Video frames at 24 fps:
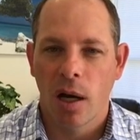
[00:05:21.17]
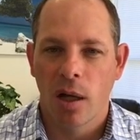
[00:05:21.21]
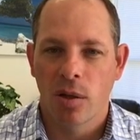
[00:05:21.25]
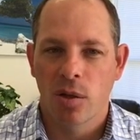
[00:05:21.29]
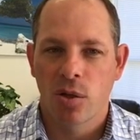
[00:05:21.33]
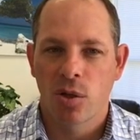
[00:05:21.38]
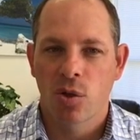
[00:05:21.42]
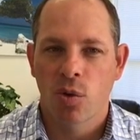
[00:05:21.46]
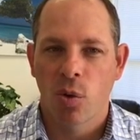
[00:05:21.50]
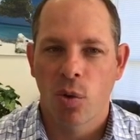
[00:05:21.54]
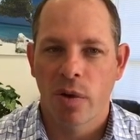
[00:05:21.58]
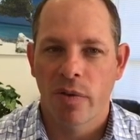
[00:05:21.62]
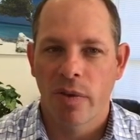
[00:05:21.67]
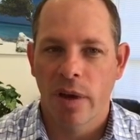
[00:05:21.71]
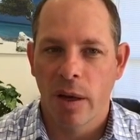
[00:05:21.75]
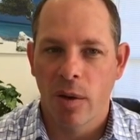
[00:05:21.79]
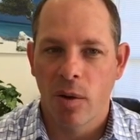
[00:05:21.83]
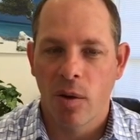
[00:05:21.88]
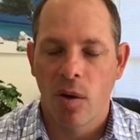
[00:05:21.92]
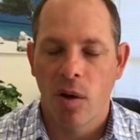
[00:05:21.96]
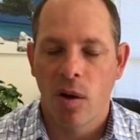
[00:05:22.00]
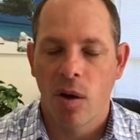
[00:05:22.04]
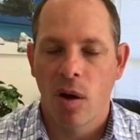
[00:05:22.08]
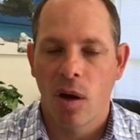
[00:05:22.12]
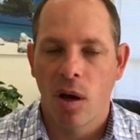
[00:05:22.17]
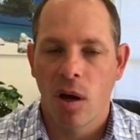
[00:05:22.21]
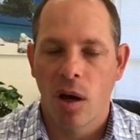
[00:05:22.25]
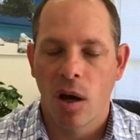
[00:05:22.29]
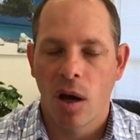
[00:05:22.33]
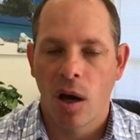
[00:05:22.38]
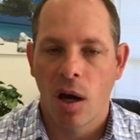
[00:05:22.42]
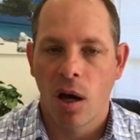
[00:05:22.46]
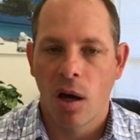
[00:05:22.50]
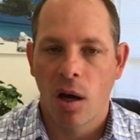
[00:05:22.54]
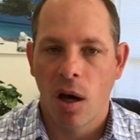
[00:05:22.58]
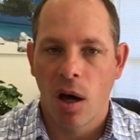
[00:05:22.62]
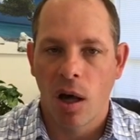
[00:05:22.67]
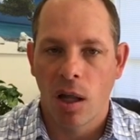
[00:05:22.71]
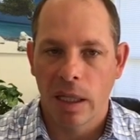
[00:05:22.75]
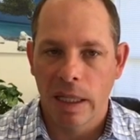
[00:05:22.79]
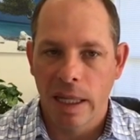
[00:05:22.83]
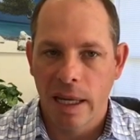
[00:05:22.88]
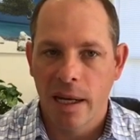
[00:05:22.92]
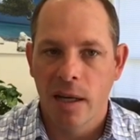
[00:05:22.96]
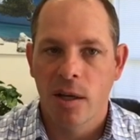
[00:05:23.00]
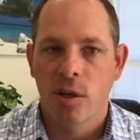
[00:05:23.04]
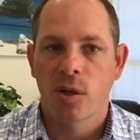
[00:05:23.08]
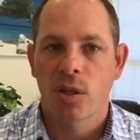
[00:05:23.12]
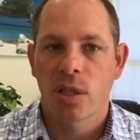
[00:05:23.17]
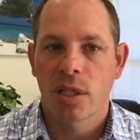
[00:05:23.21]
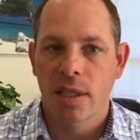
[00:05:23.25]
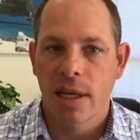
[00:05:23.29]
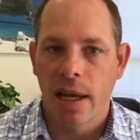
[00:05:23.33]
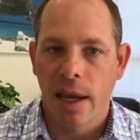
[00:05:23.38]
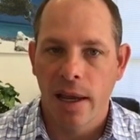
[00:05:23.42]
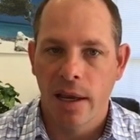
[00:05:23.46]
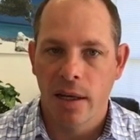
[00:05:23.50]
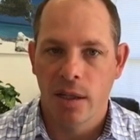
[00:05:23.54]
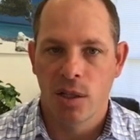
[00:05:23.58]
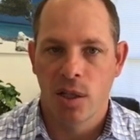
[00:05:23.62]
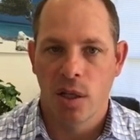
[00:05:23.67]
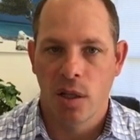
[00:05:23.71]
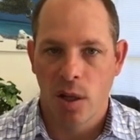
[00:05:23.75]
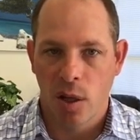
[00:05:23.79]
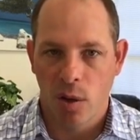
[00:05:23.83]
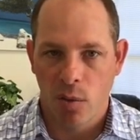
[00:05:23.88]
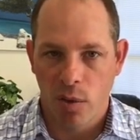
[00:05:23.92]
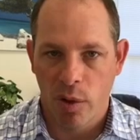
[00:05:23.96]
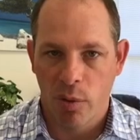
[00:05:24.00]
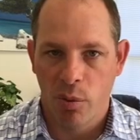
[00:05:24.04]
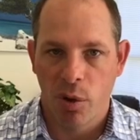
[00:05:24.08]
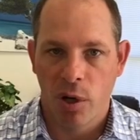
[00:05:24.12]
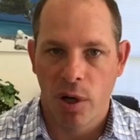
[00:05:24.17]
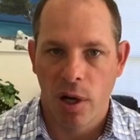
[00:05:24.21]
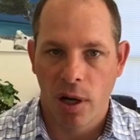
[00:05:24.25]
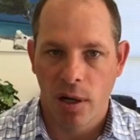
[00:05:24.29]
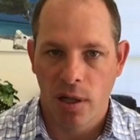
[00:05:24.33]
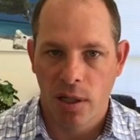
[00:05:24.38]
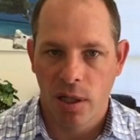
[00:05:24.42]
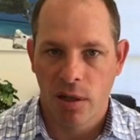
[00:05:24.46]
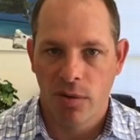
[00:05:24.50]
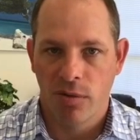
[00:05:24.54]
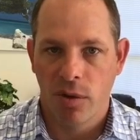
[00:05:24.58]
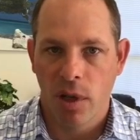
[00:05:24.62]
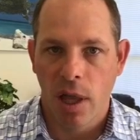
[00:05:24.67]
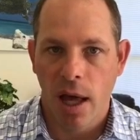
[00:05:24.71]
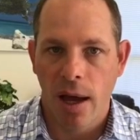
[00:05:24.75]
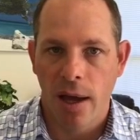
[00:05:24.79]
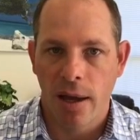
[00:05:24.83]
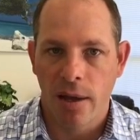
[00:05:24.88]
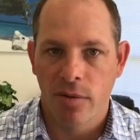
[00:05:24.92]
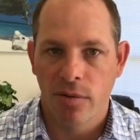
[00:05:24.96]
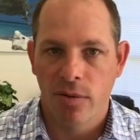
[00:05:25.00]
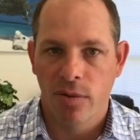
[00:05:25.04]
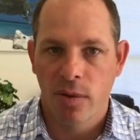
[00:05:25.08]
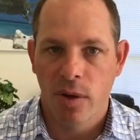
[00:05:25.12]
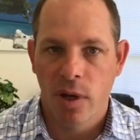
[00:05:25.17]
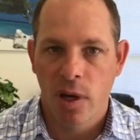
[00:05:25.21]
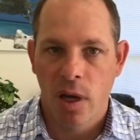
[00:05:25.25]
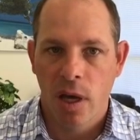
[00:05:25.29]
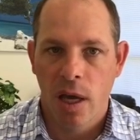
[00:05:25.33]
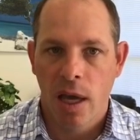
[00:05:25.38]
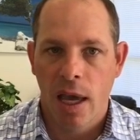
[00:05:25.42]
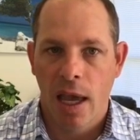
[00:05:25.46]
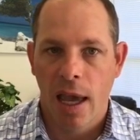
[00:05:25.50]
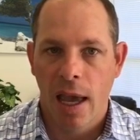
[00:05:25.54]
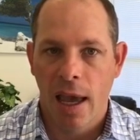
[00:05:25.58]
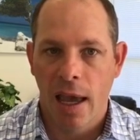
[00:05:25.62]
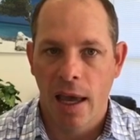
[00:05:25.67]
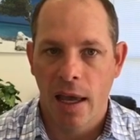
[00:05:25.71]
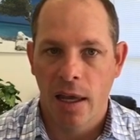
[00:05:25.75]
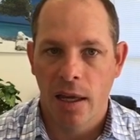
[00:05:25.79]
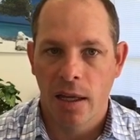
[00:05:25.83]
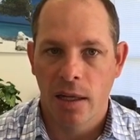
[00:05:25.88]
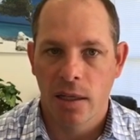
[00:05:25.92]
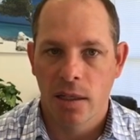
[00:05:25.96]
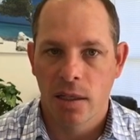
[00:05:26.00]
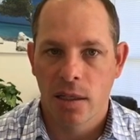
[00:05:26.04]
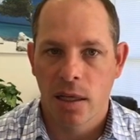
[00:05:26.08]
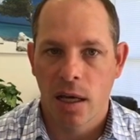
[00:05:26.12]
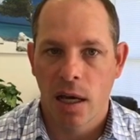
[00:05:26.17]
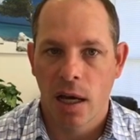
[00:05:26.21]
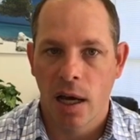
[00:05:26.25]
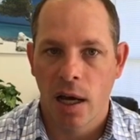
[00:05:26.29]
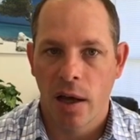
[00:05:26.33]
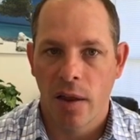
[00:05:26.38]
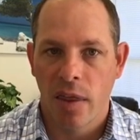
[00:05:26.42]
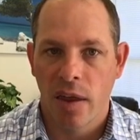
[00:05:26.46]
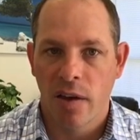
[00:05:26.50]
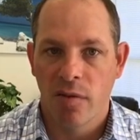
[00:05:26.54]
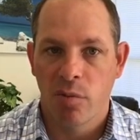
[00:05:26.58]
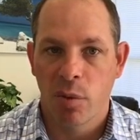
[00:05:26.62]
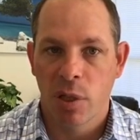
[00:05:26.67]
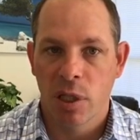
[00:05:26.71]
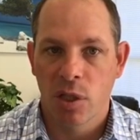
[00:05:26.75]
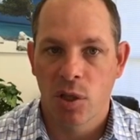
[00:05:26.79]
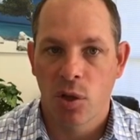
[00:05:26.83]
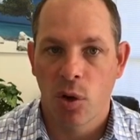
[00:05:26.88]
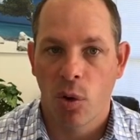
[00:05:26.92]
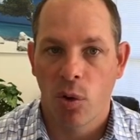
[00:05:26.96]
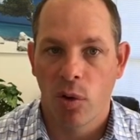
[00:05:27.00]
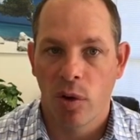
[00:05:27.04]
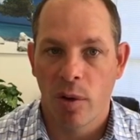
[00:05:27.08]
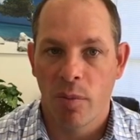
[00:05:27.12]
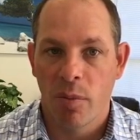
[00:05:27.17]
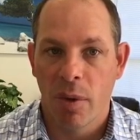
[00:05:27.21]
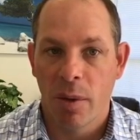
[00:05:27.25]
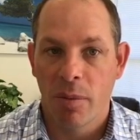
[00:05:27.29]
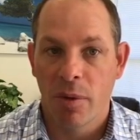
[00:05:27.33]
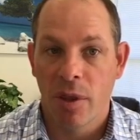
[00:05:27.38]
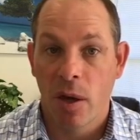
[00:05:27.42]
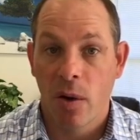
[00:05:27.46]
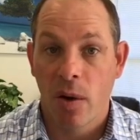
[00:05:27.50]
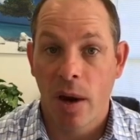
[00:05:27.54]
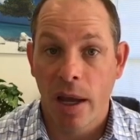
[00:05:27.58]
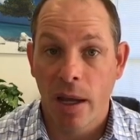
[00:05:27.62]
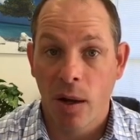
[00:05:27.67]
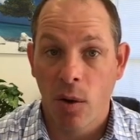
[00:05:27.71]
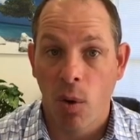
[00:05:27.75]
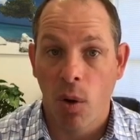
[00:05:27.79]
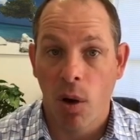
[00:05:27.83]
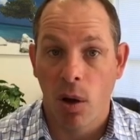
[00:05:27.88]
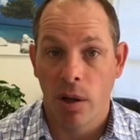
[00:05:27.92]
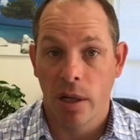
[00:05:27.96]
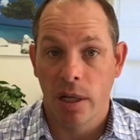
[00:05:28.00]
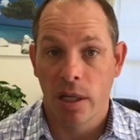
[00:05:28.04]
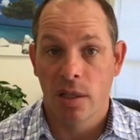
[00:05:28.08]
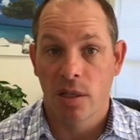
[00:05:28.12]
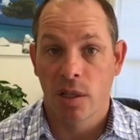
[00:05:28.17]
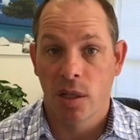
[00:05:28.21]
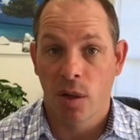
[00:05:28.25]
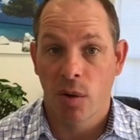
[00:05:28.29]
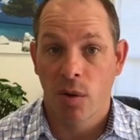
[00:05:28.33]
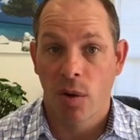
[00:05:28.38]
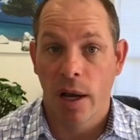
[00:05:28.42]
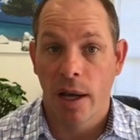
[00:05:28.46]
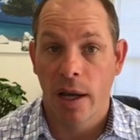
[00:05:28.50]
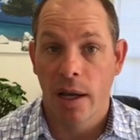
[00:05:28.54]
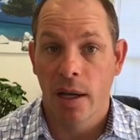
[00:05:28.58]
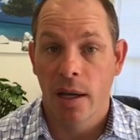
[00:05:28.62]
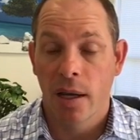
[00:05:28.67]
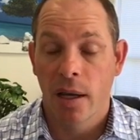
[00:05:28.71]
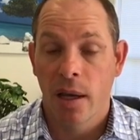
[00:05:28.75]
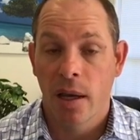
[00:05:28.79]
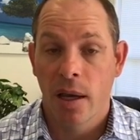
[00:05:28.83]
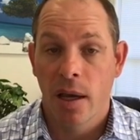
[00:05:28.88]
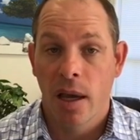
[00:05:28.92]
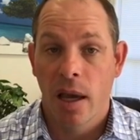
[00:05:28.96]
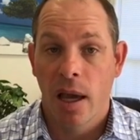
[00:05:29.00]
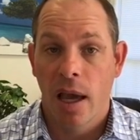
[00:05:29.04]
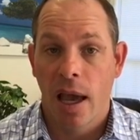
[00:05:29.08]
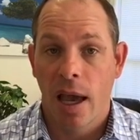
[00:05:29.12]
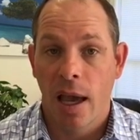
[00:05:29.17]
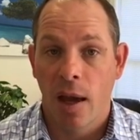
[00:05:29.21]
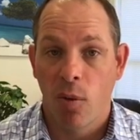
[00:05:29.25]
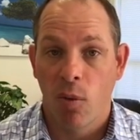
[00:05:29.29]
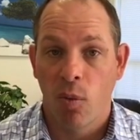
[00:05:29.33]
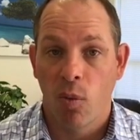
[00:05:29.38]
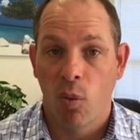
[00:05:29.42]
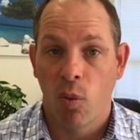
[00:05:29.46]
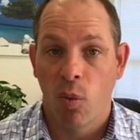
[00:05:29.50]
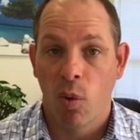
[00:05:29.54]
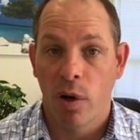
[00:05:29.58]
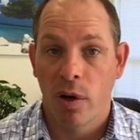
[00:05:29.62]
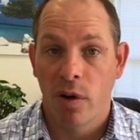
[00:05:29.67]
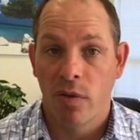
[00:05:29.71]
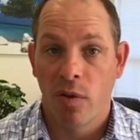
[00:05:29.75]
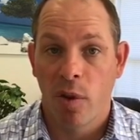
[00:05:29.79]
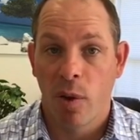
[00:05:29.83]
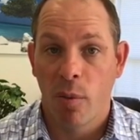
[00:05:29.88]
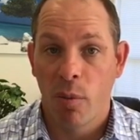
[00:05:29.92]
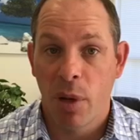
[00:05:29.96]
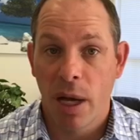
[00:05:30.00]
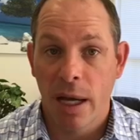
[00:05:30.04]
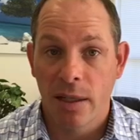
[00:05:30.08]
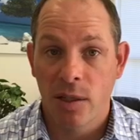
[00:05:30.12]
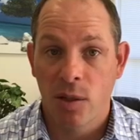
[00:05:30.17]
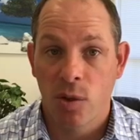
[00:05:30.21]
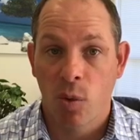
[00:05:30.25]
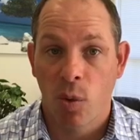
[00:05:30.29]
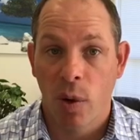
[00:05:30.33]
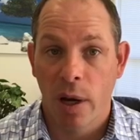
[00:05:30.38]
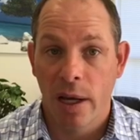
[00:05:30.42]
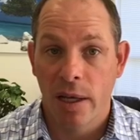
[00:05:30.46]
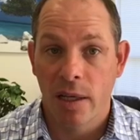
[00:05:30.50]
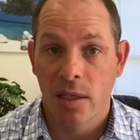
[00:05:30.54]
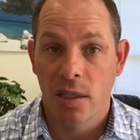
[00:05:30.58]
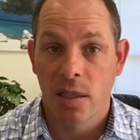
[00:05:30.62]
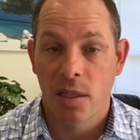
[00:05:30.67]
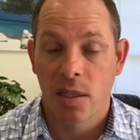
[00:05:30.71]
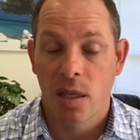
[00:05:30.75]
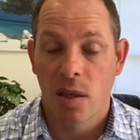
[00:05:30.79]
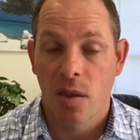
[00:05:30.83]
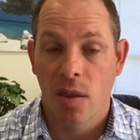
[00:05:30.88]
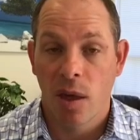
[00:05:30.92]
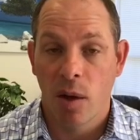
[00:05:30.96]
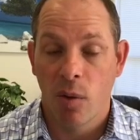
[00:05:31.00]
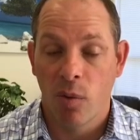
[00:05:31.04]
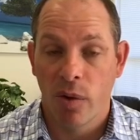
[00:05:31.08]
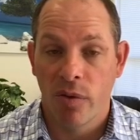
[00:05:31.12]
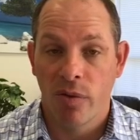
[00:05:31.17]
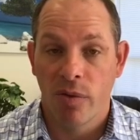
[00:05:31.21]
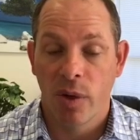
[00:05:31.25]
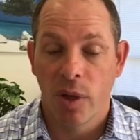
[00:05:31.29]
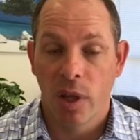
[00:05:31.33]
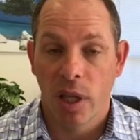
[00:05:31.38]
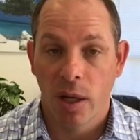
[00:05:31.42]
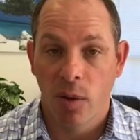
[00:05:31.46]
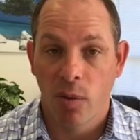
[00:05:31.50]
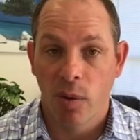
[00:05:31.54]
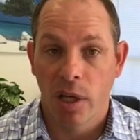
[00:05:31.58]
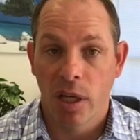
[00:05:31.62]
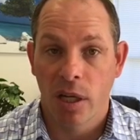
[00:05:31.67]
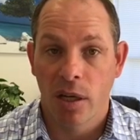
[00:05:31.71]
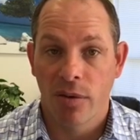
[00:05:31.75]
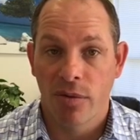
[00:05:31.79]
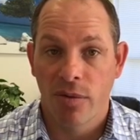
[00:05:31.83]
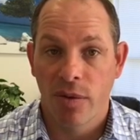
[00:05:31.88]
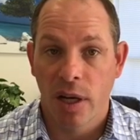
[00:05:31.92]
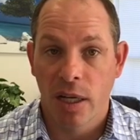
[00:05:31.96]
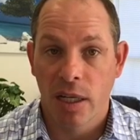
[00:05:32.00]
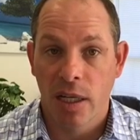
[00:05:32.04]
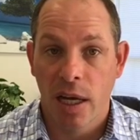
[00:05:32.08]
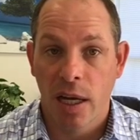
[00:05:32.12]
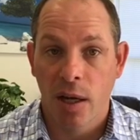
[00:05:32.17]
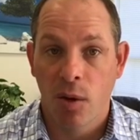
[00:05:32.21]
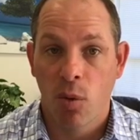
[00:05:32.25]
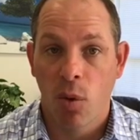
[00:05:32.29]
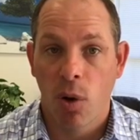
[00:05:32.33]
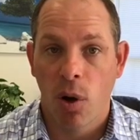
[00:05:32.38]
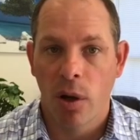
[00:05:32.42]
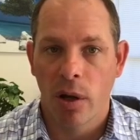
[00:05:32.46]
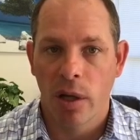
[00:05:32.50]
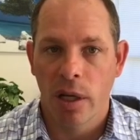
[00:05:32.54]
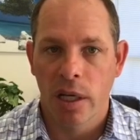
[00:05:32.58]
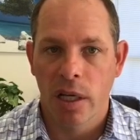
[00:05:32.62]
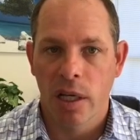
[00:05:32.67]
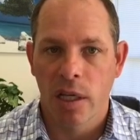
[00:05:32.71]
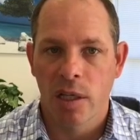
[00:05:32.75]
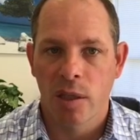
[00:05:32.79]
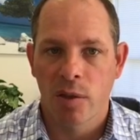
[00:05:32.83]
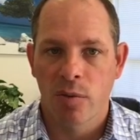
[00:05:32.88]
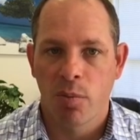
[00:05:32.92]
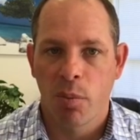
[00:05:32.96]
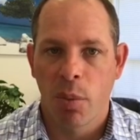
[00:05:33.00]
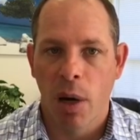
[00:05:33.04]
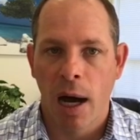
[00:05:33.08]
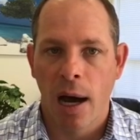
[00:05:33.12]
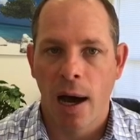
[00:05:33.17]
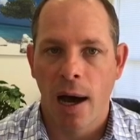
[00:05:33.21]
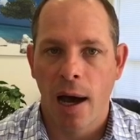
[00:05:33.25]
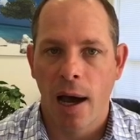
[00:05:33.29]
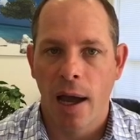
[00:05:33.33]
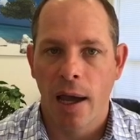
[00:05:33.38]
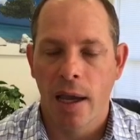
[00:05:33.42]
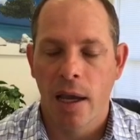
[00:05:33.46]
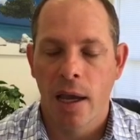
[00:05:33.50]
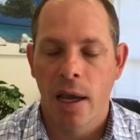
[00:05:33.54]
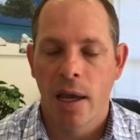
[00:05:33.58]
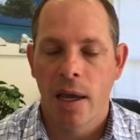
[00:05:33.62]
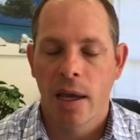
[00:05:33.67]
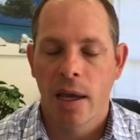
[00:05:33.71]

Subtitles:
sort of at a later stage in their reproductive life, and they've been told that maybe their egg quality isn't great. And one of the best ways that we feel like we can affect egg quality is by